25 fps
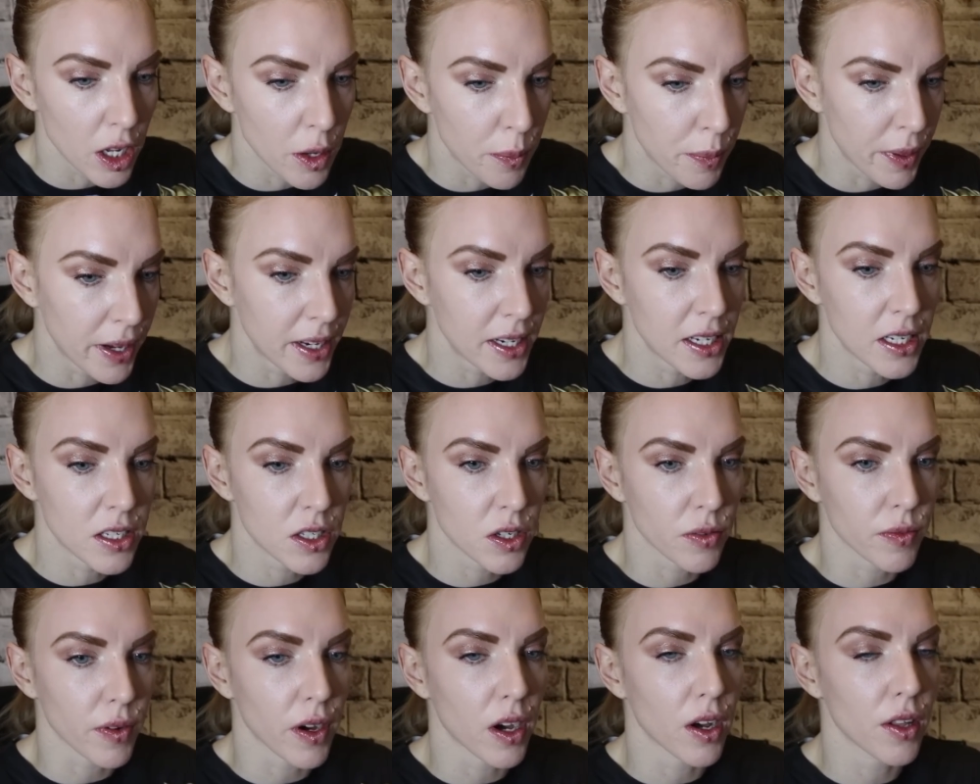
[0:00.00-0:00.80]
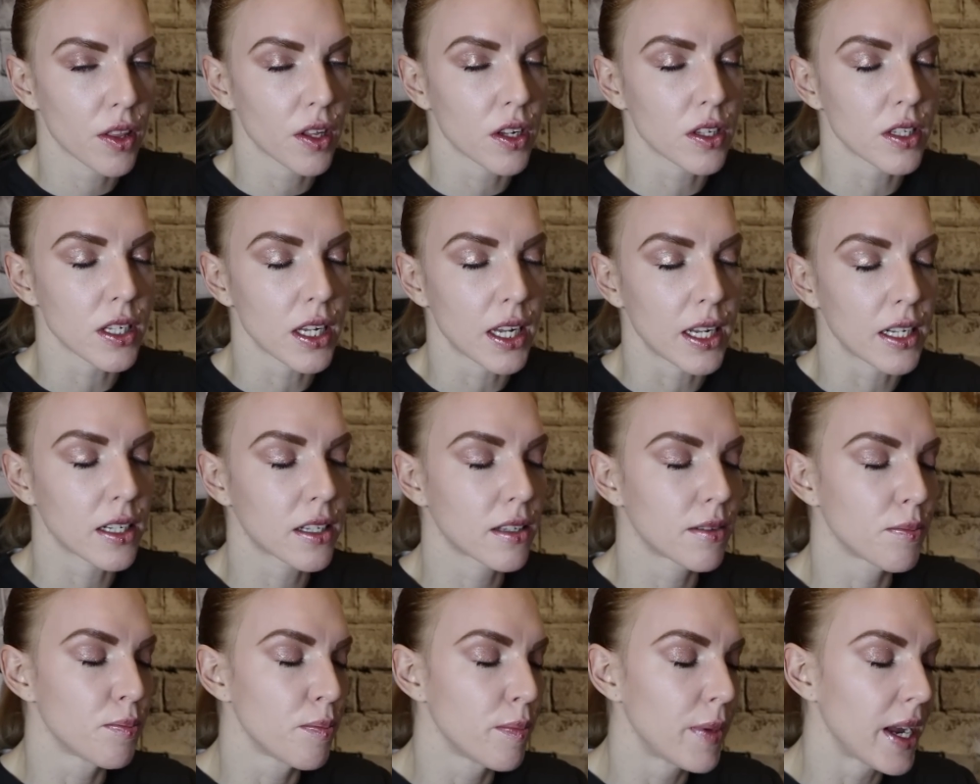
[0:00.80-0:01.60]
the opinions of others
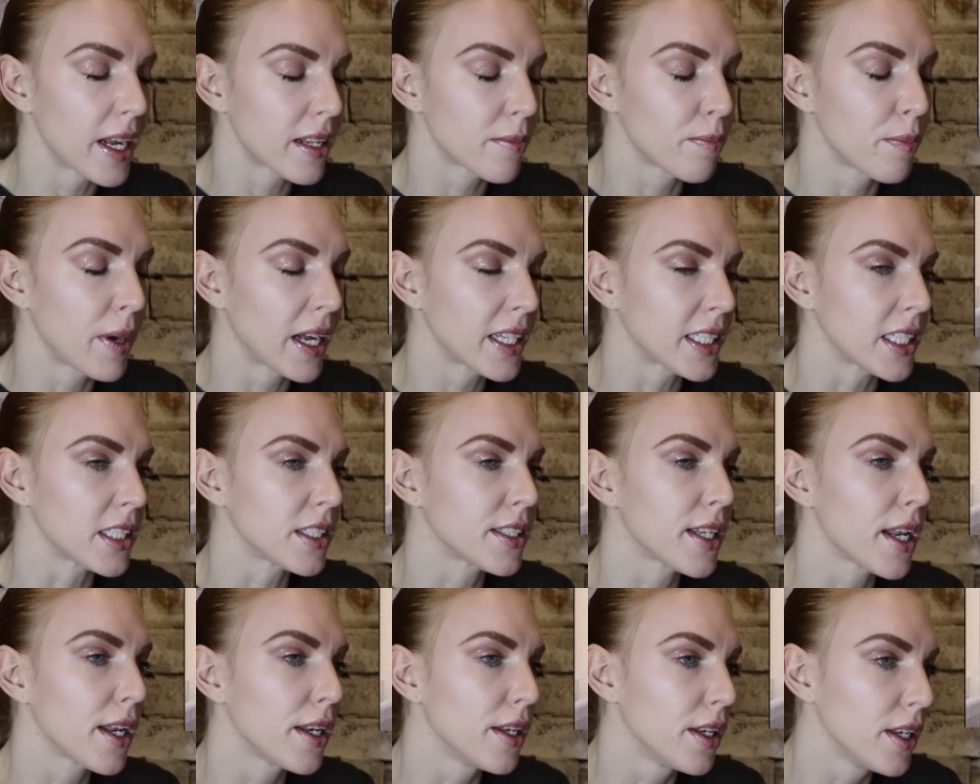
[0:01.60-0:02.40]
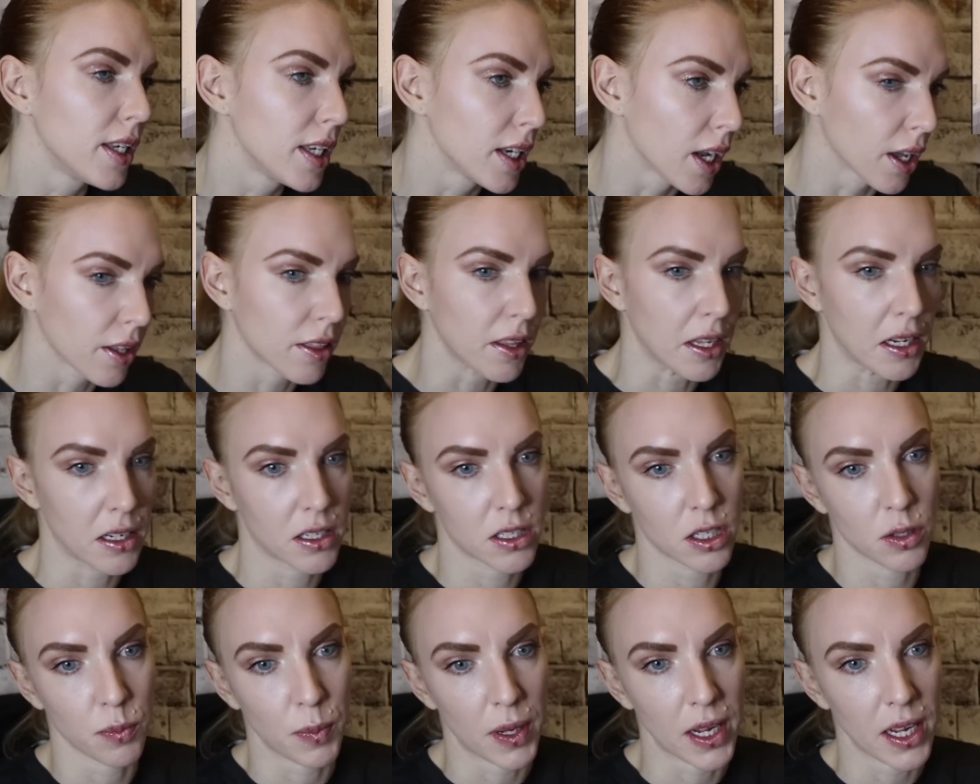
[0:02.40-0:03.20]
it matters nothing
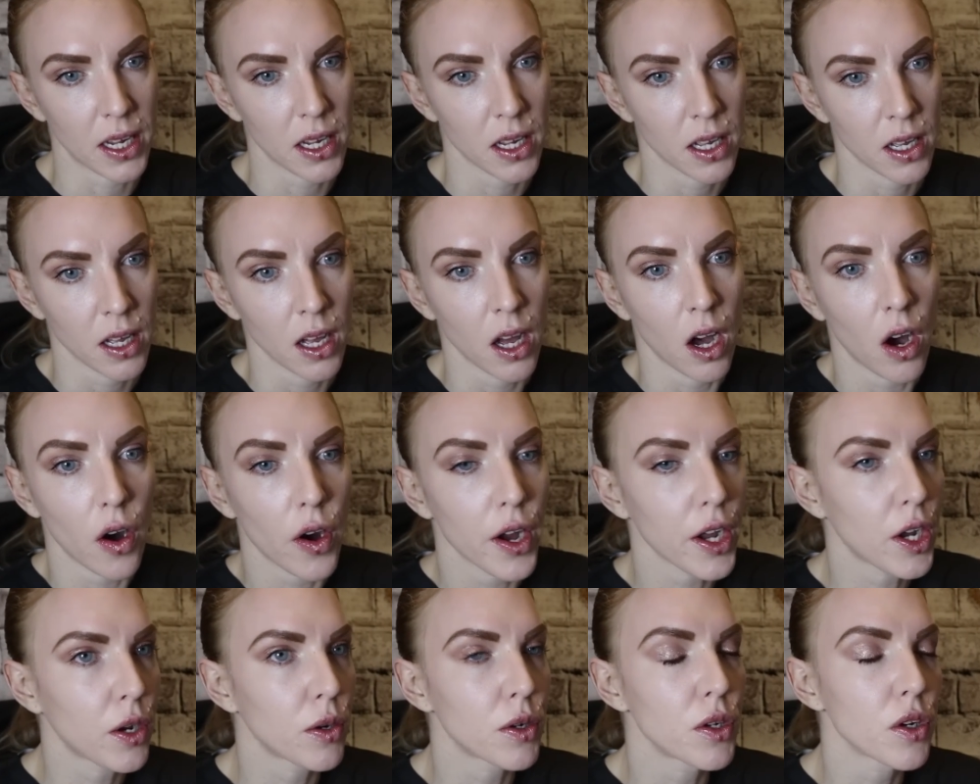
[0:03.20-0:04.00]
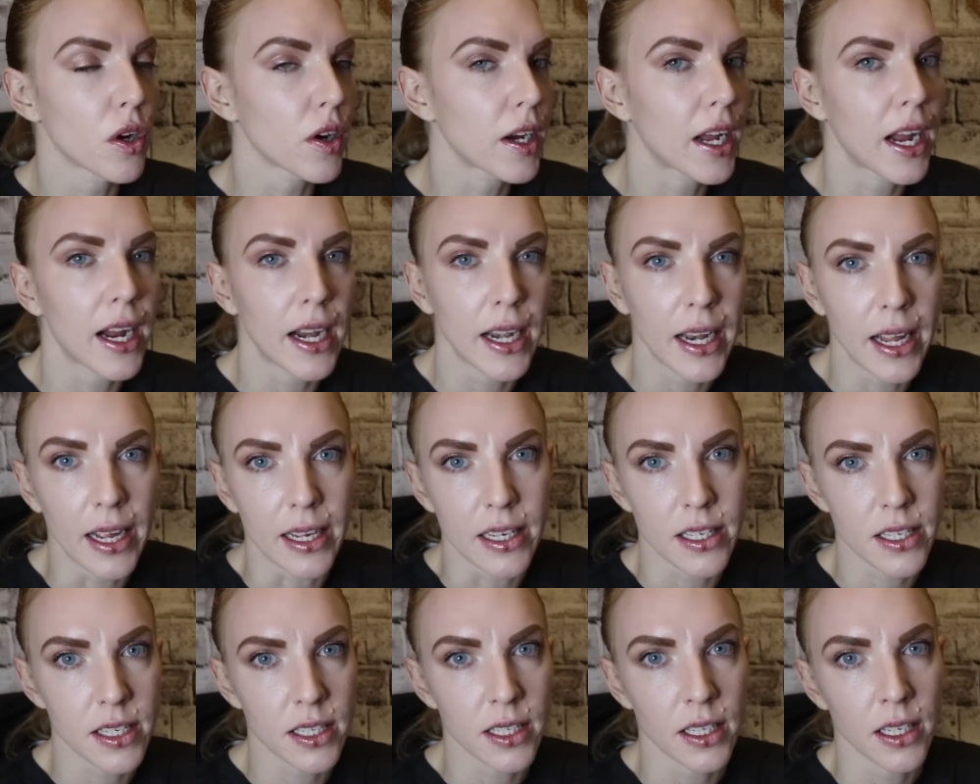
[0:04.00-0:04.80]
to me i could not care
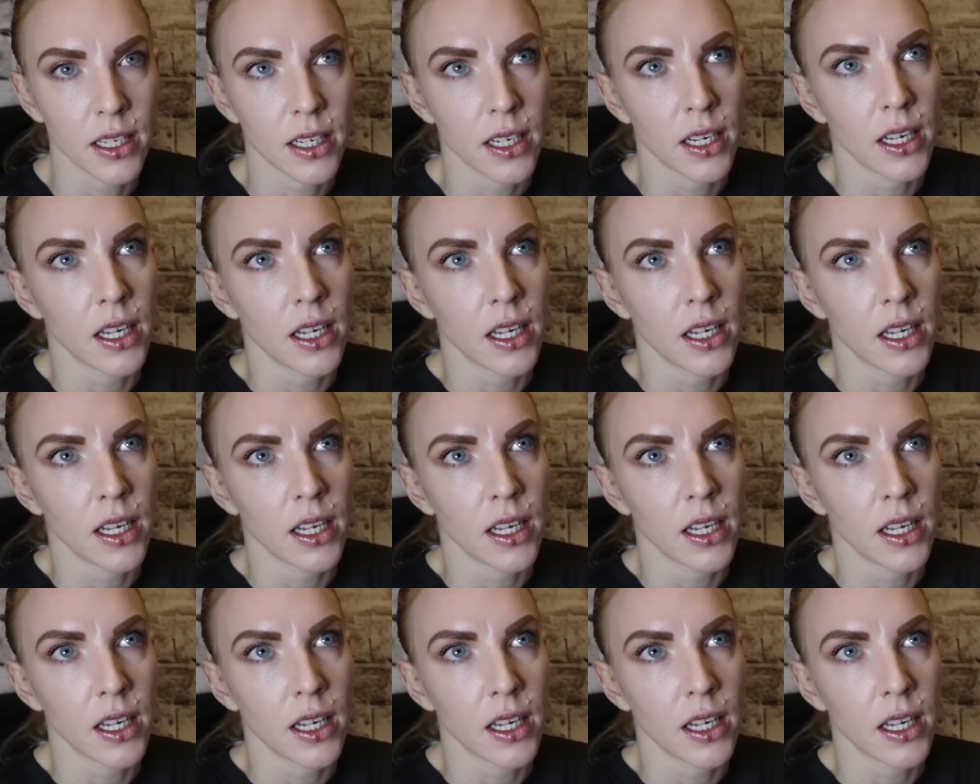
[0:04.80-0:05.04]
less